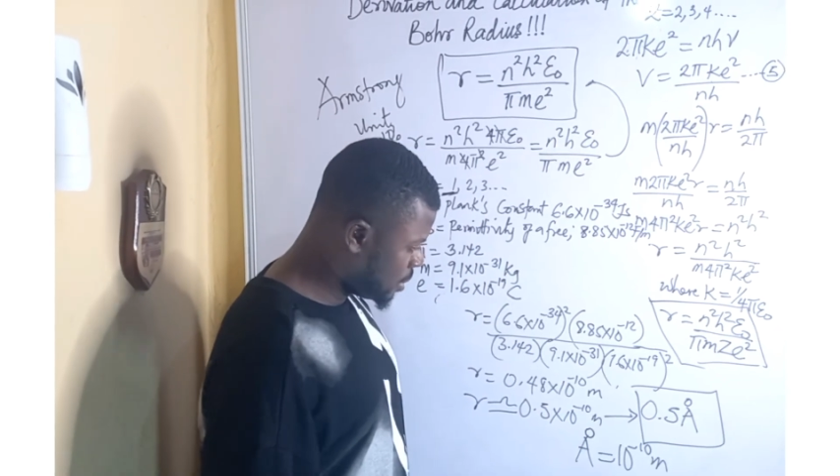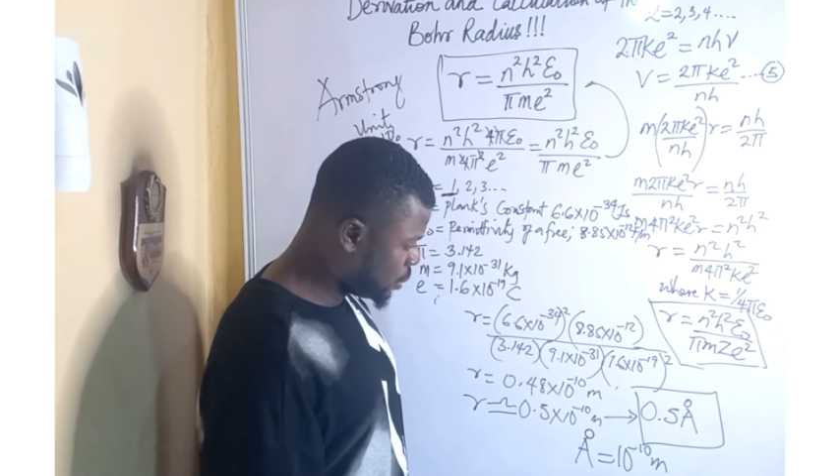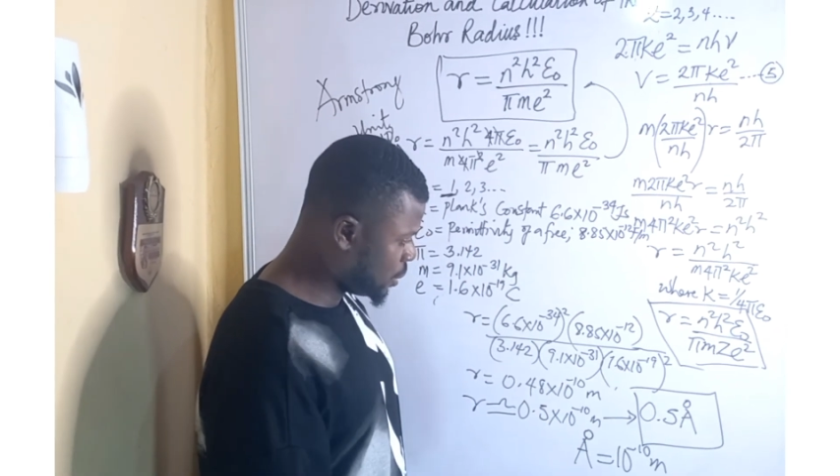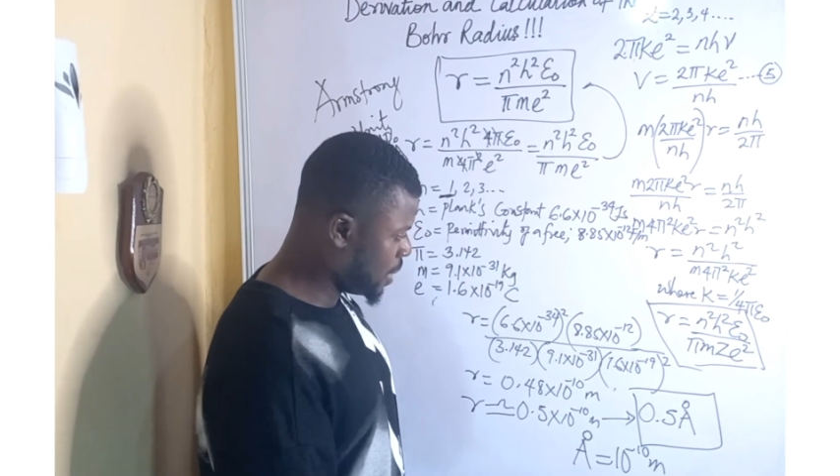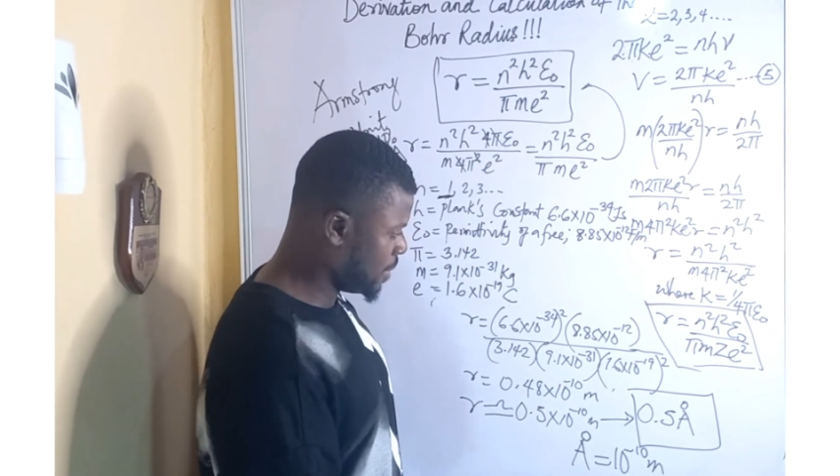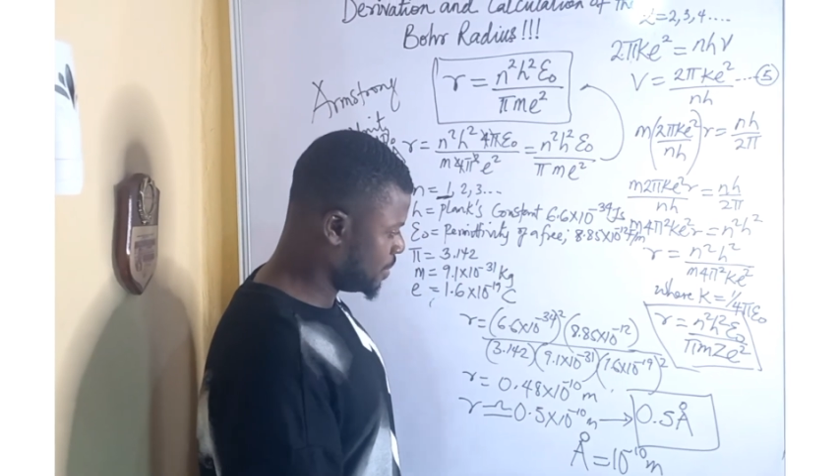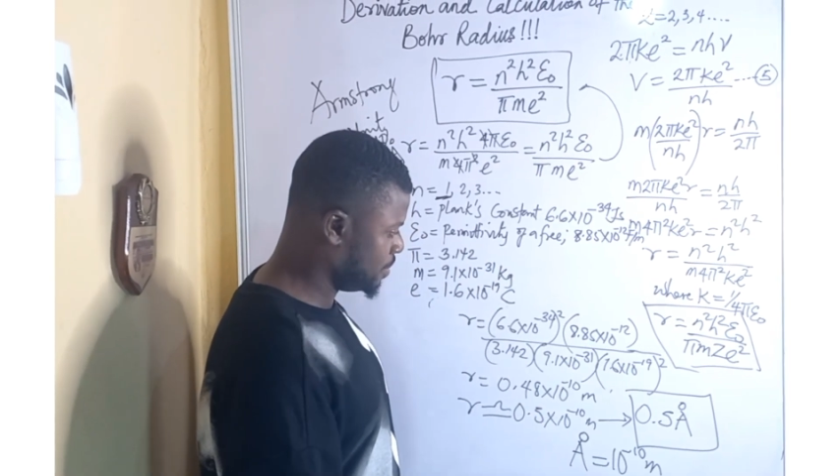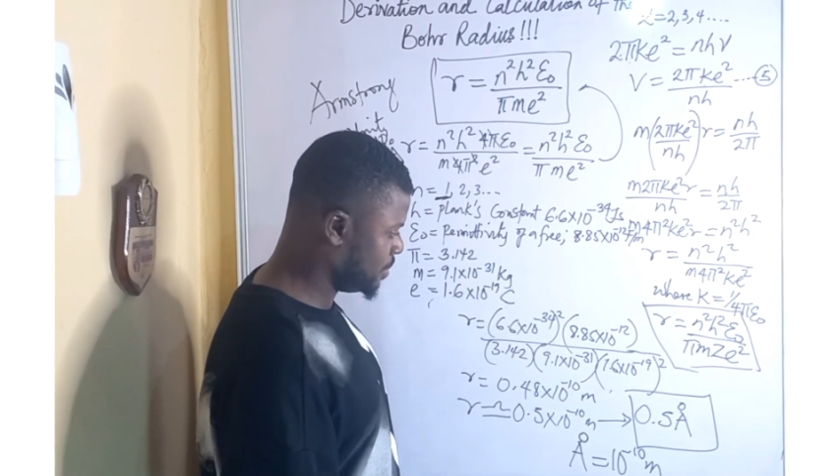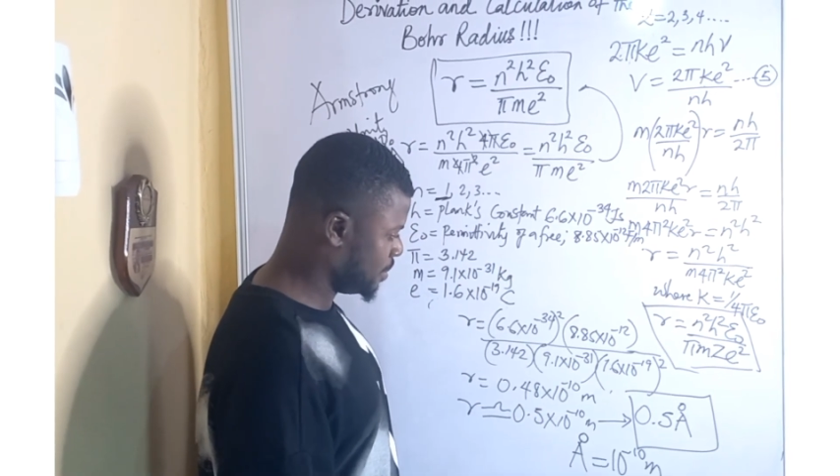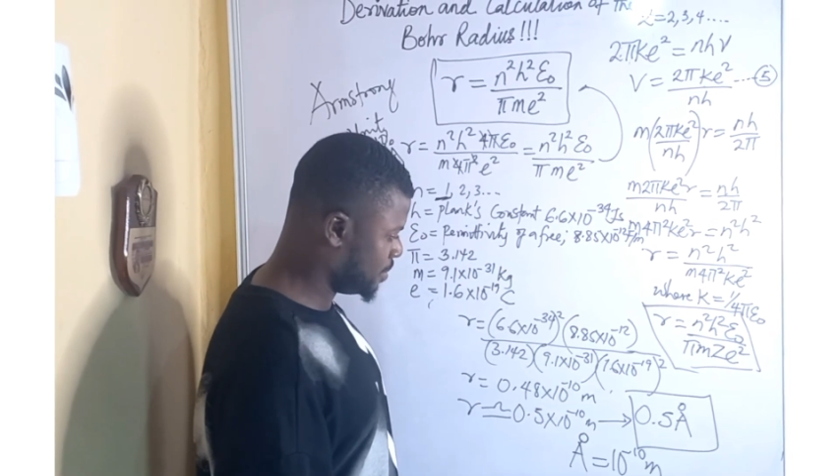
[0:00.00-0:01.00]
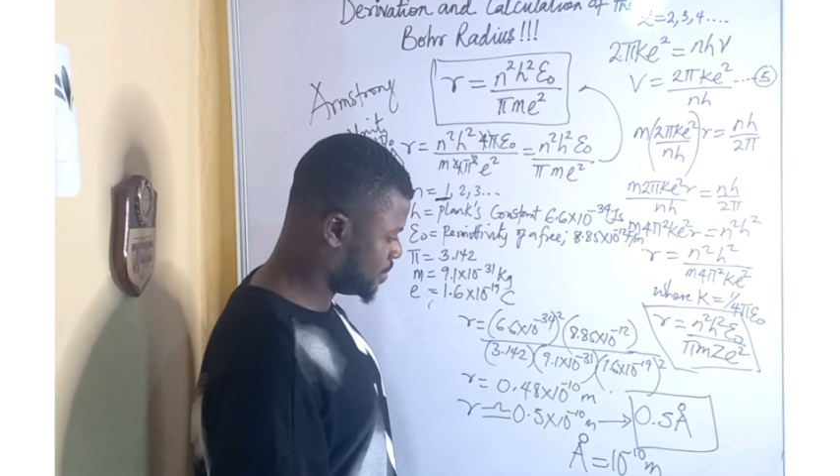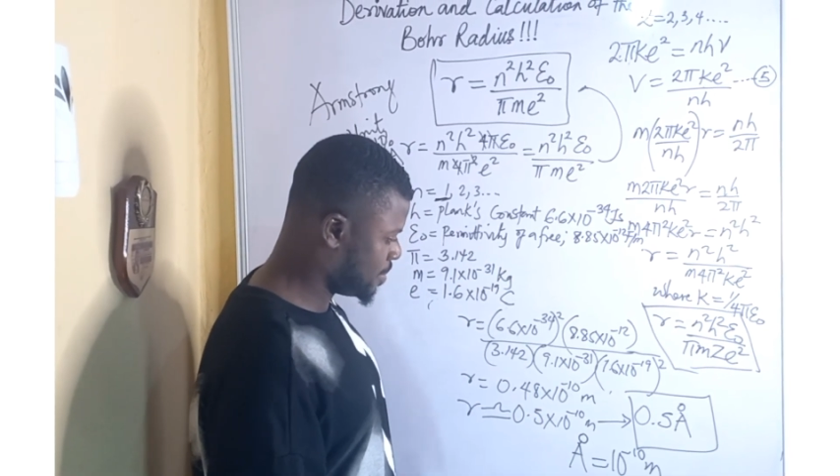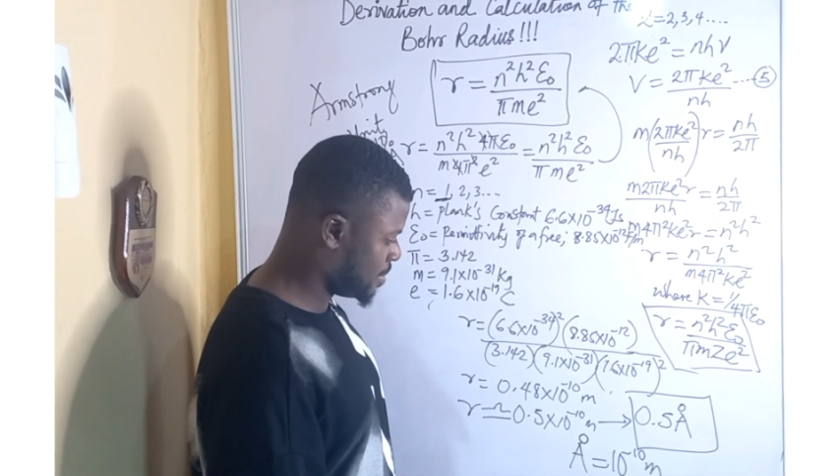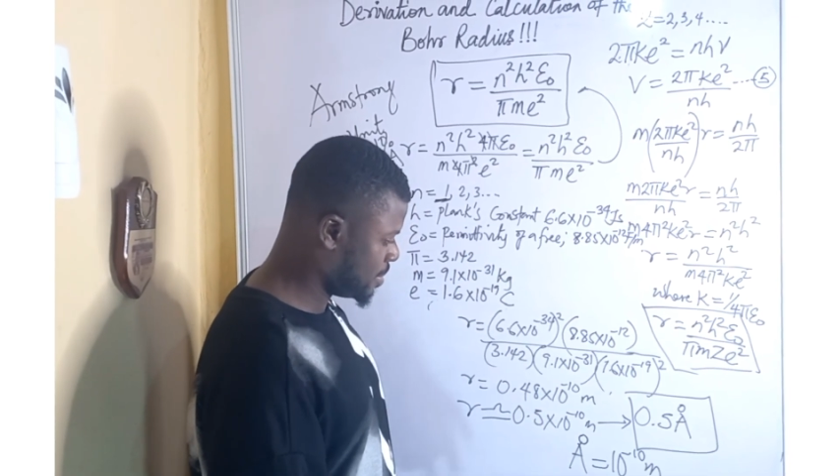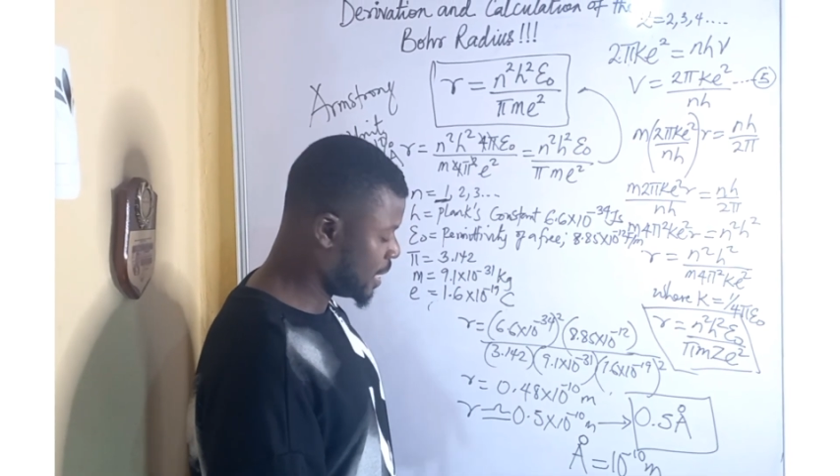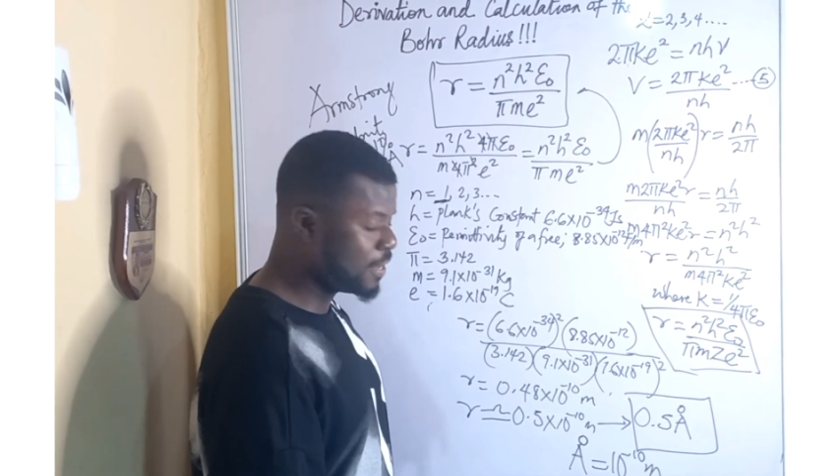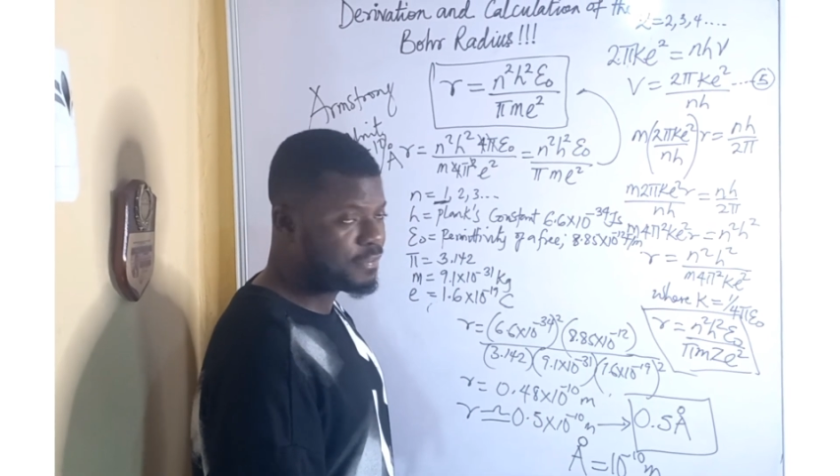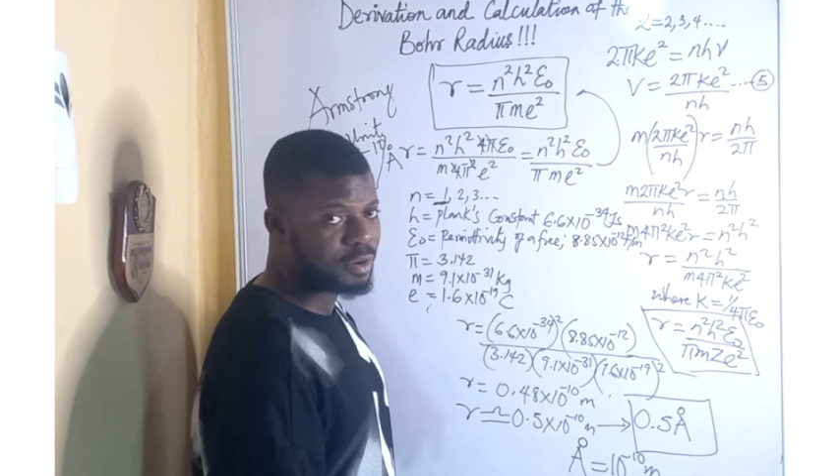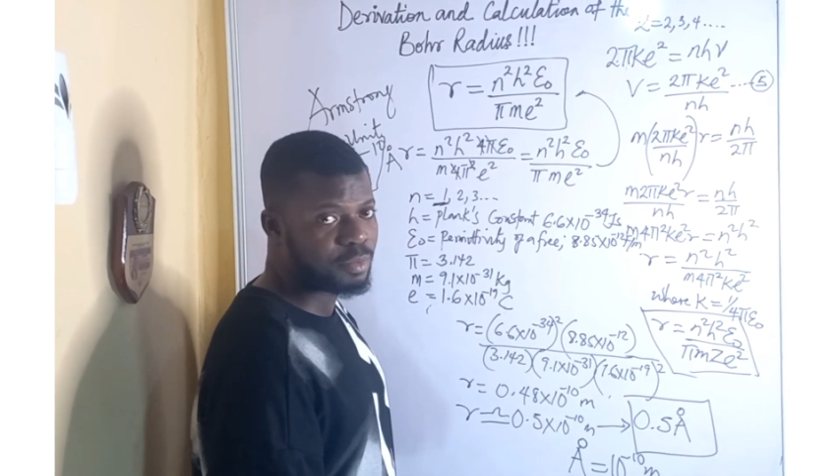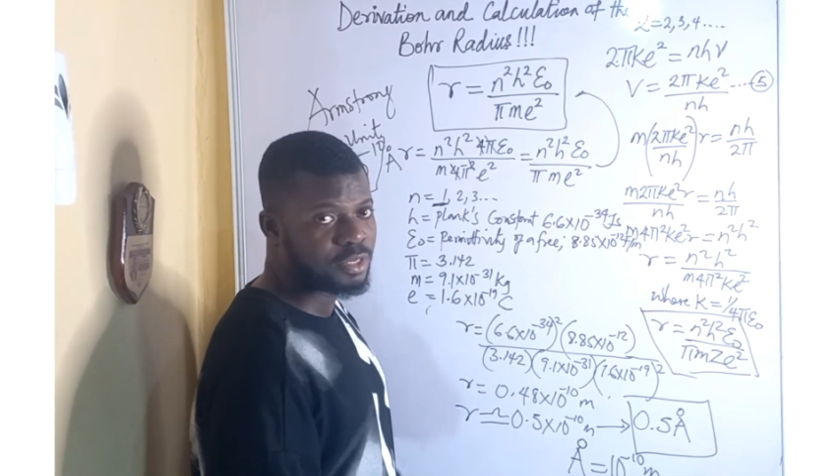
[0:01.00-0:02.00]
share. Thank you
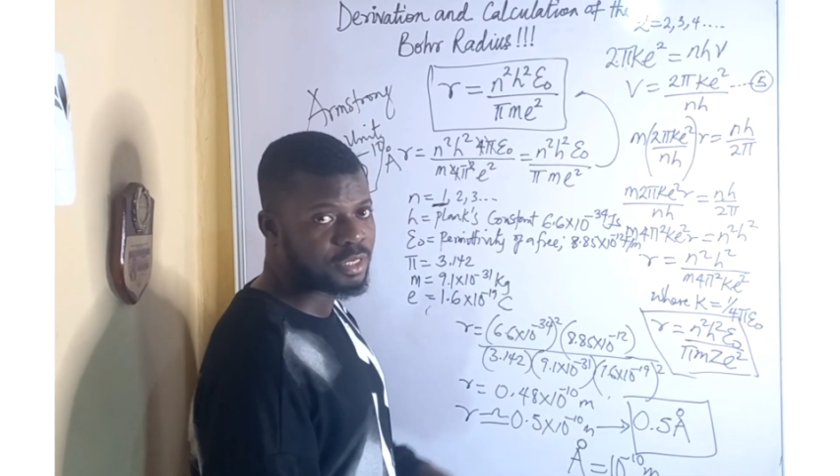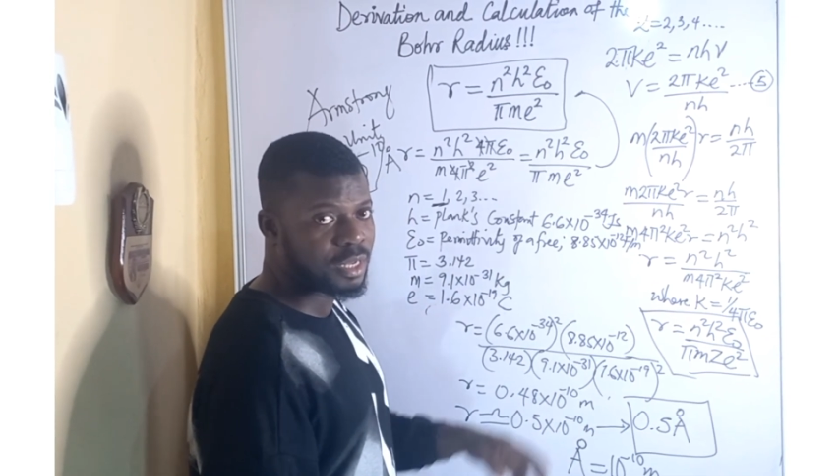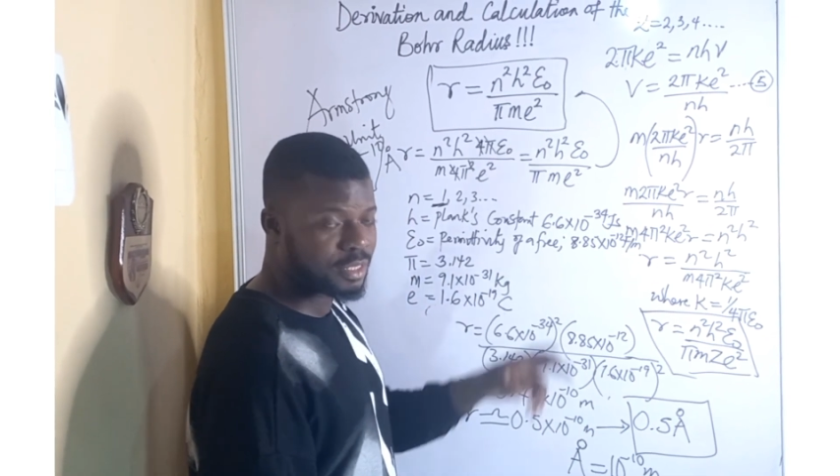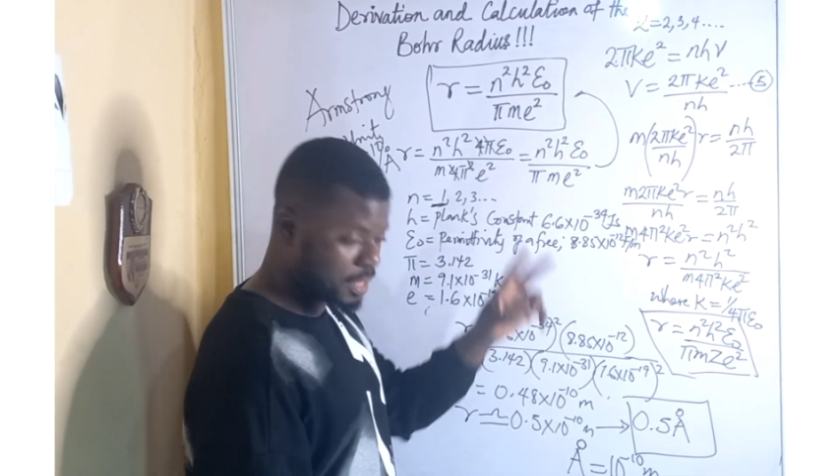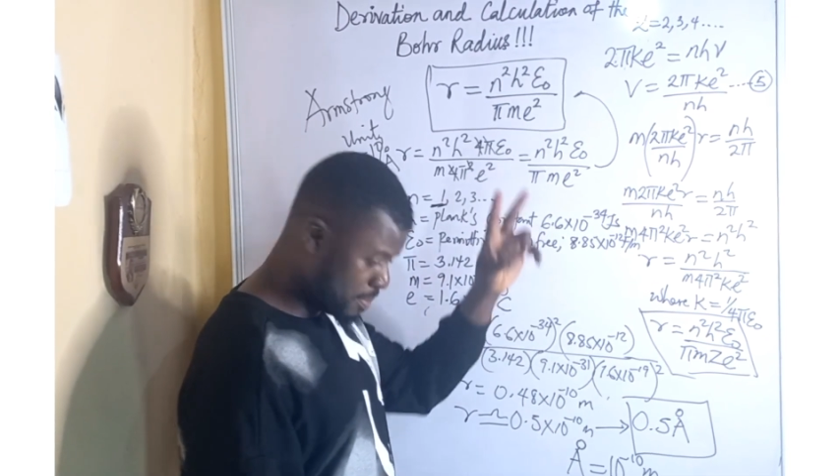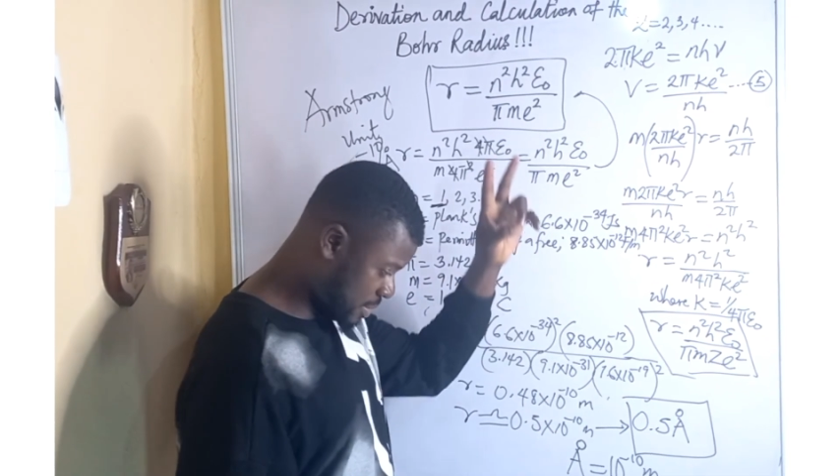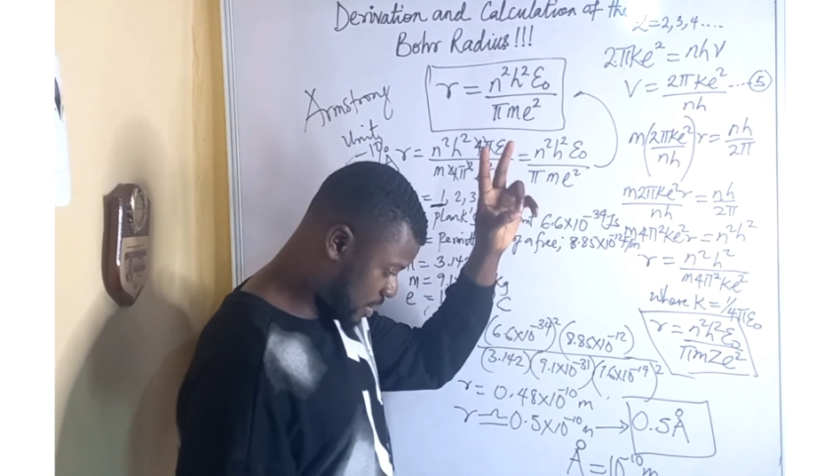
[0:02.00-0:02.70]
very much. Stay